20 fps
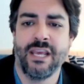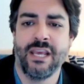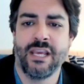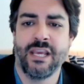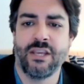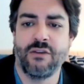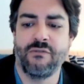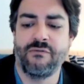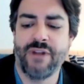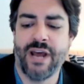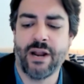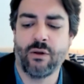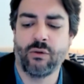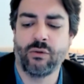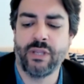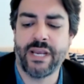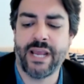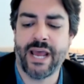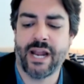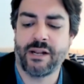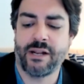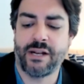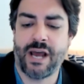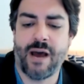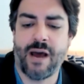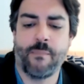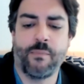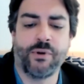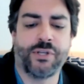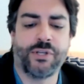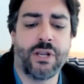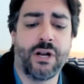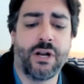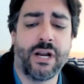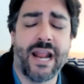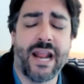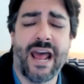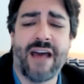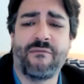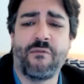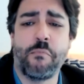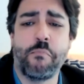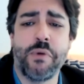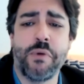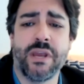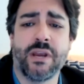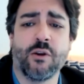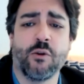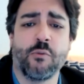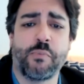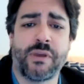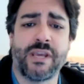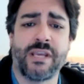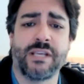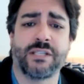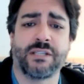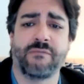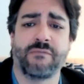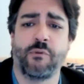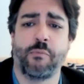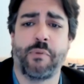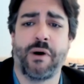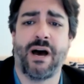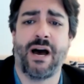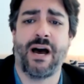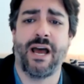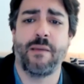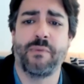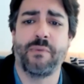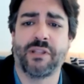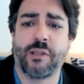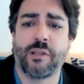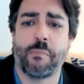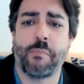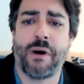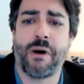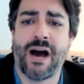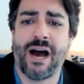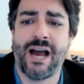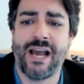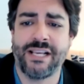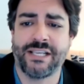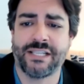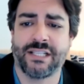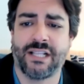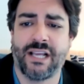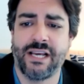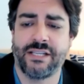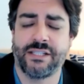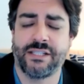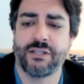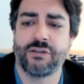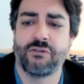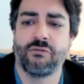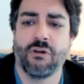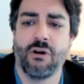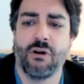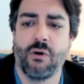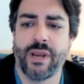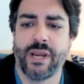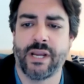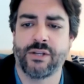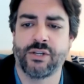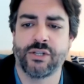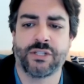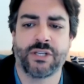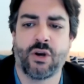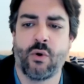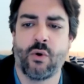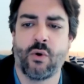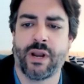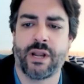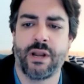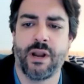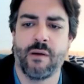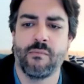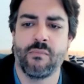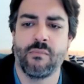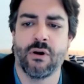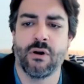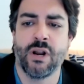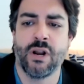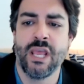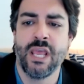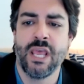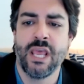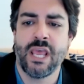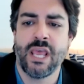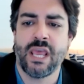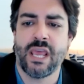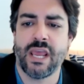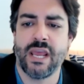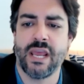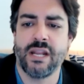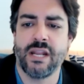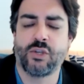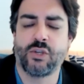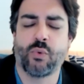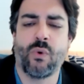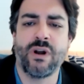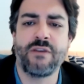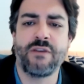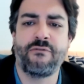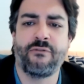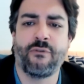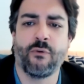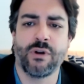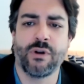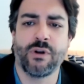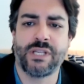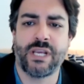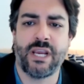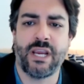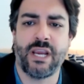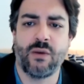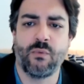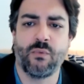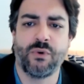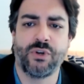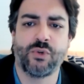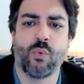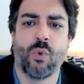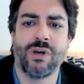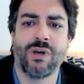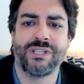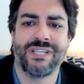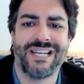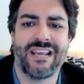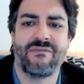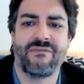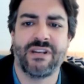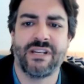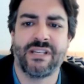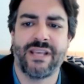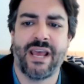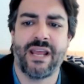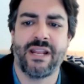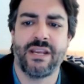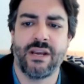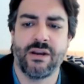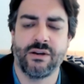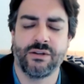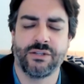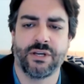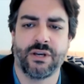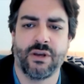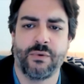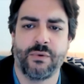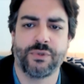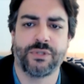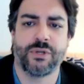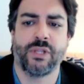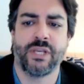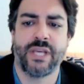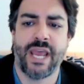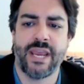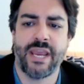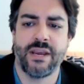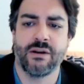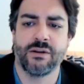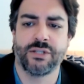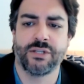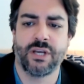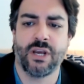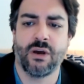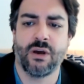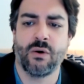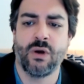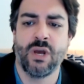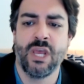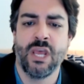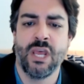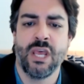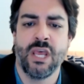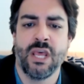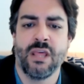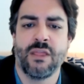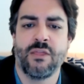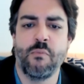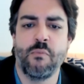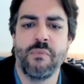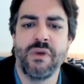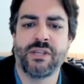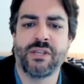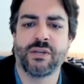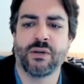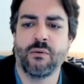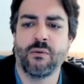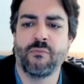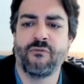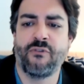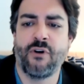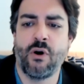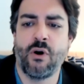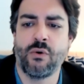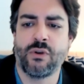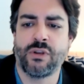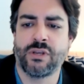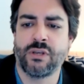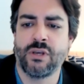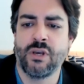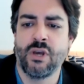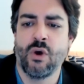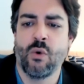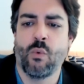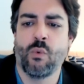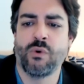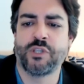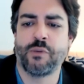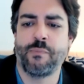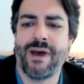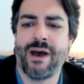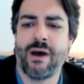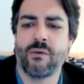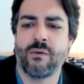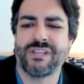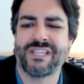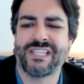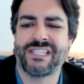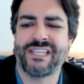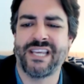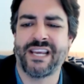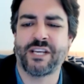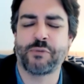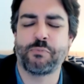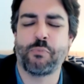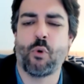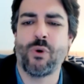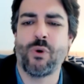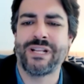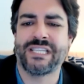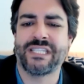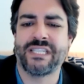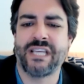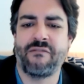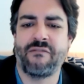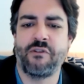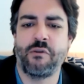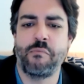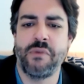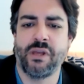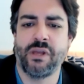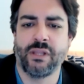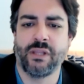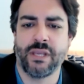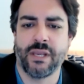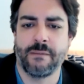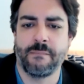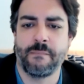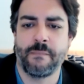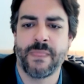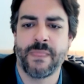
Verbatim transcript: You've not only got an opportunity to have a bigger piece of the pie, but the pie slice is growing. Just a quick number. In 2014, which wasn't even 10 years ago, it was only 8 years ago, the midterm vote was about 6.7 million.